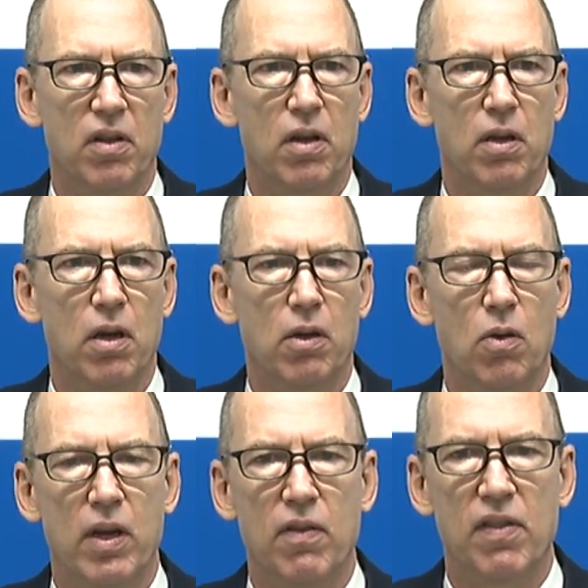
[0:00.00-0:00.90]
A
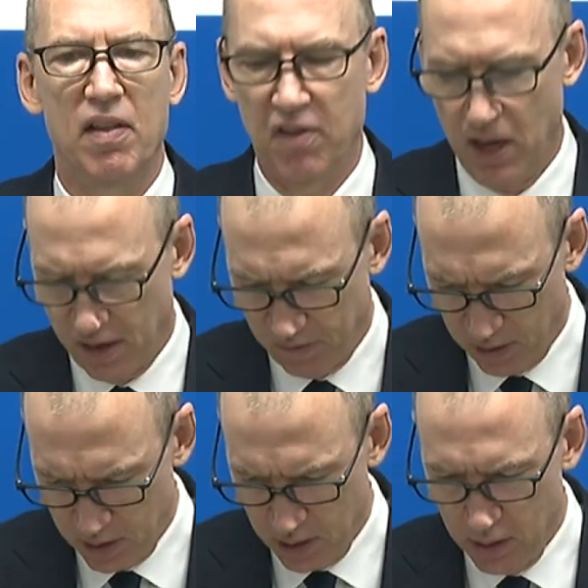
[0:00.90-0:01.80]
quake of that size,
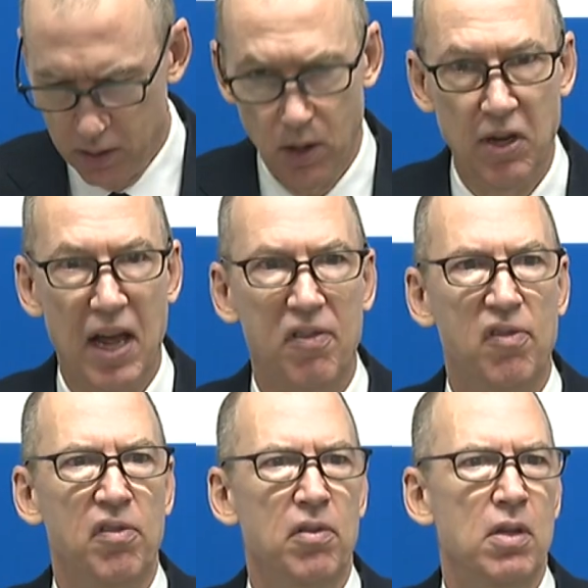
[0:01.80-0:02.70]
no
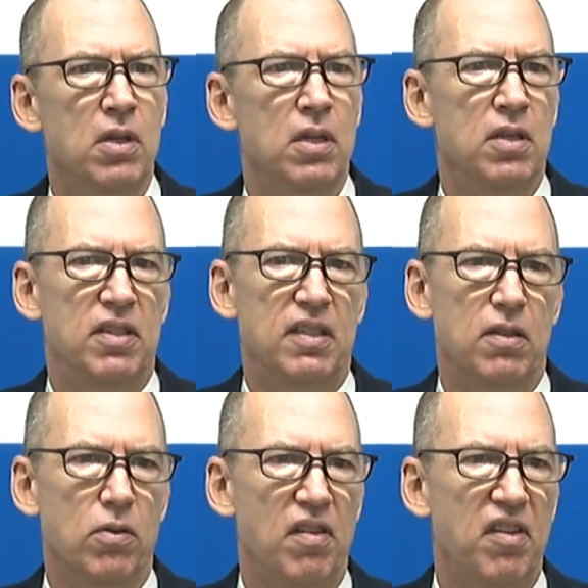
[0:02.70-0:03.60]
deaths,
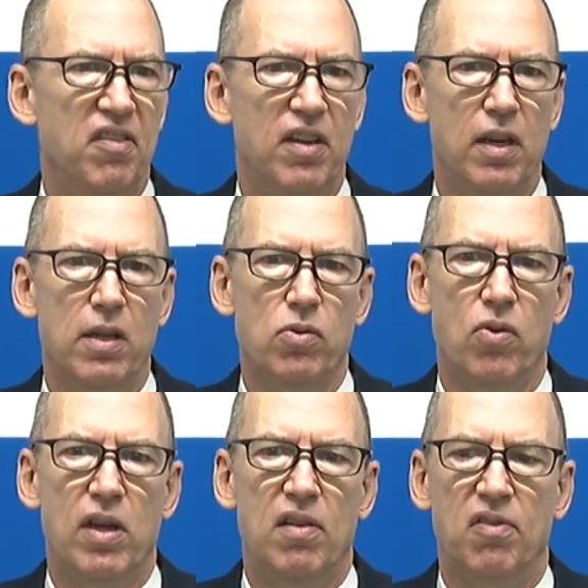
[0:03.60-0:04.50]
only 16
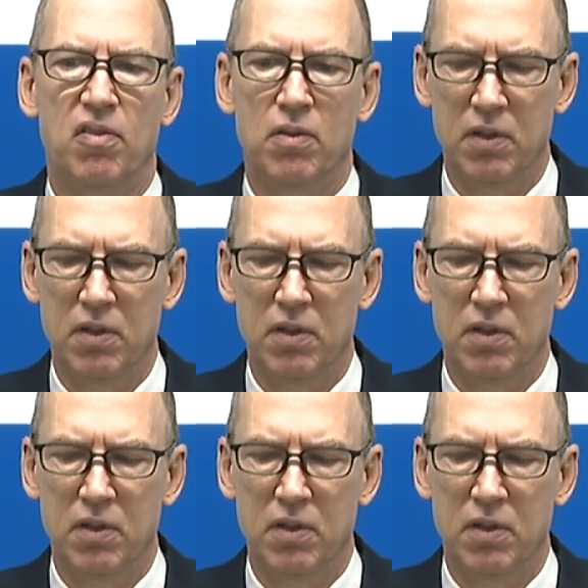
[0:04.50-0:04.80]
injuries.